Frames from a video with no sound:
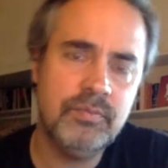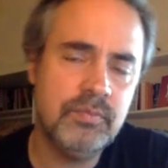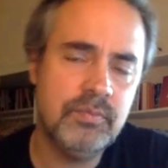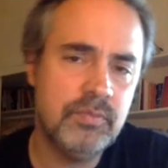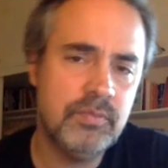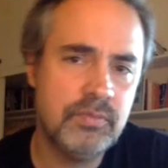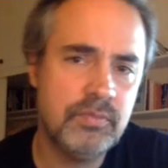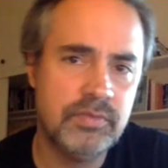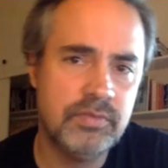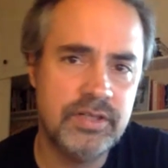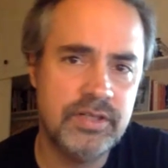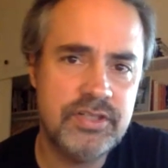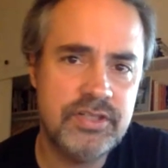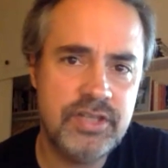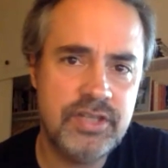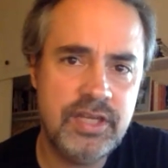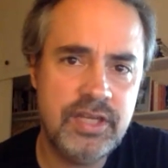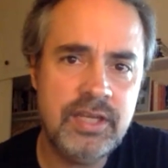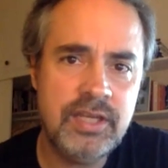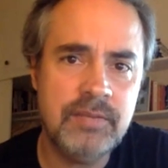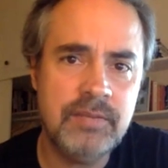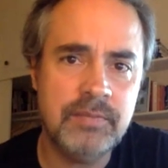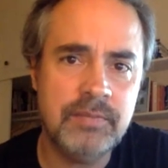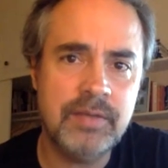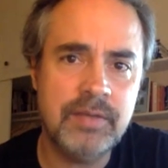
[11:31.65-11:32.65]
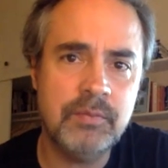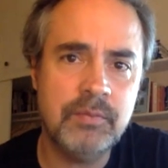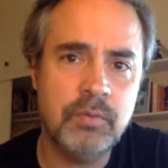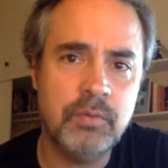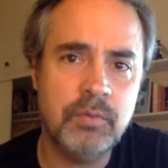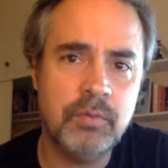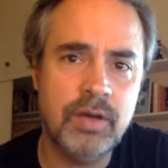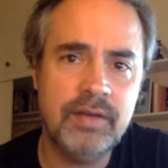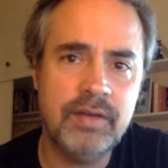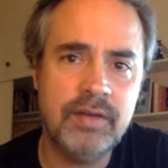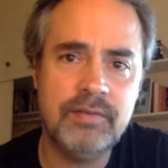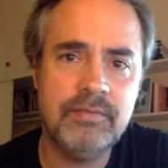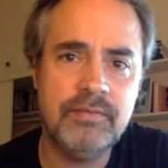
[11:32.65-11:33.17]
regime and what
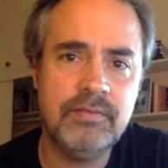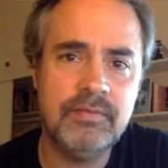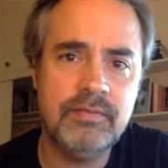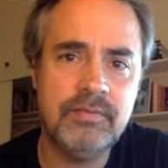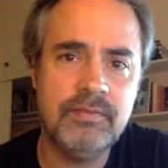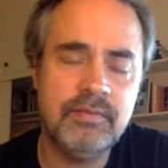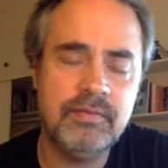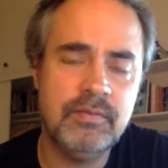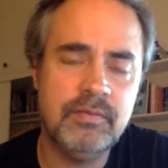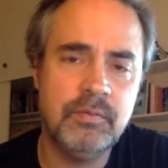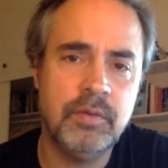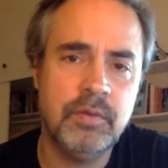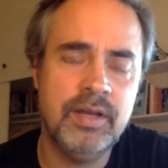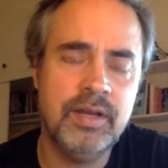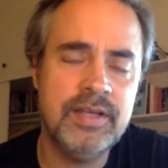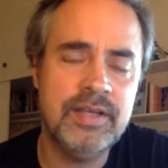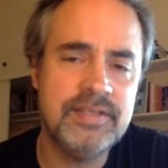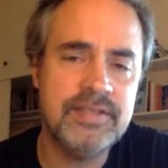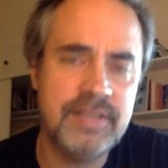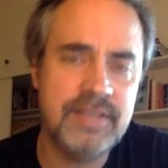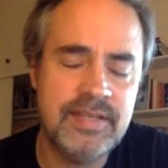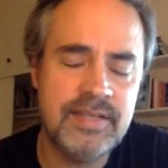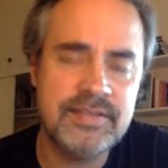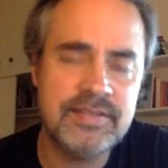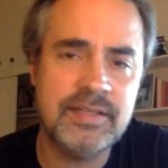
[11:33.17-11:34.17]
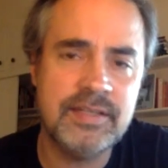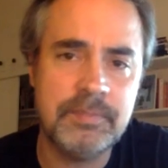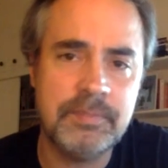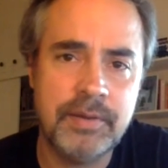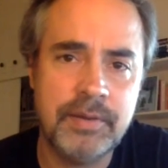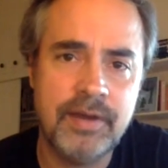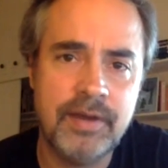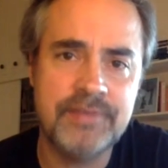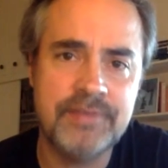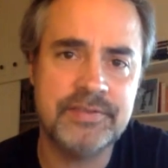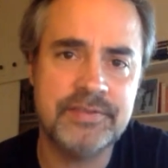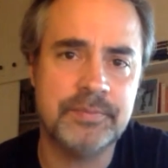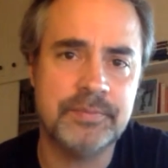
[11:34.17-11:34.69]
is and isn't
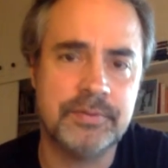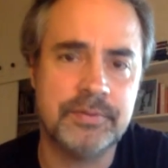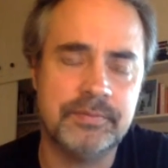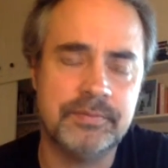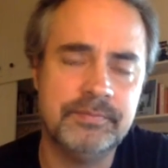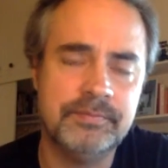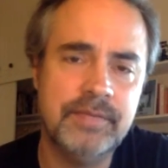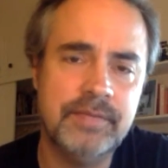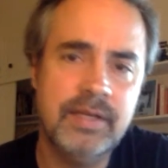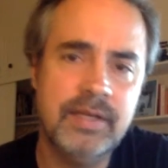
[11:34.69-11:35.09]
possible.